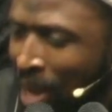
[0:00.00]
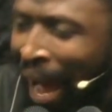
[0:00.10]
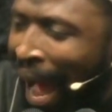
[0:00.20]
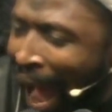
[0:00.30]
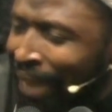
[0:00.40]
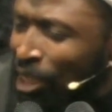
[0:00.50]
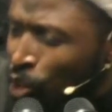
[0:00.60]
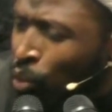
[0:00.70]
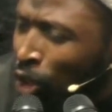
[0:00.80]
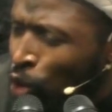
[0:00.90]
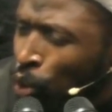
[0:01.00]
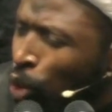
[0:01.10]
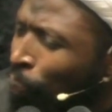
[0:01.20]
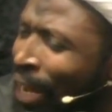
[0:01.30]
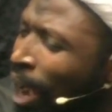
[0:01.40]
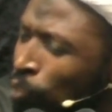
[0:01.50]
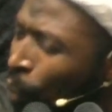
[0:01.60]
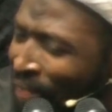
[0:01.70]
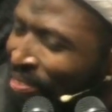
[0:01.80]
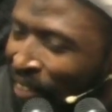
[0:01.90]
I just want you to pick up
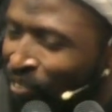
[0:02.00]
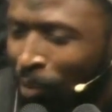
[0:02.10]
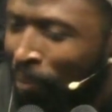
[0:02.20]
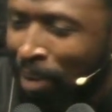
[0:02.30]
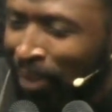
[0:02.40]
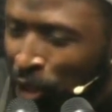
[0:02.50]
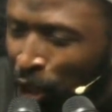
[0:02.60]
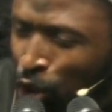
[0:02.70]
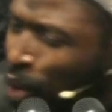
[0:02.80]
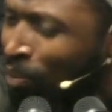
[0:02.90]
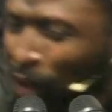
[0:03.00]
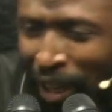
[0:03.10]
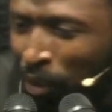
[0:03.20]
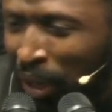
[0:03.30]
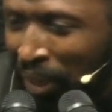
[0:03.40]
one thing from my majlis, not more than one.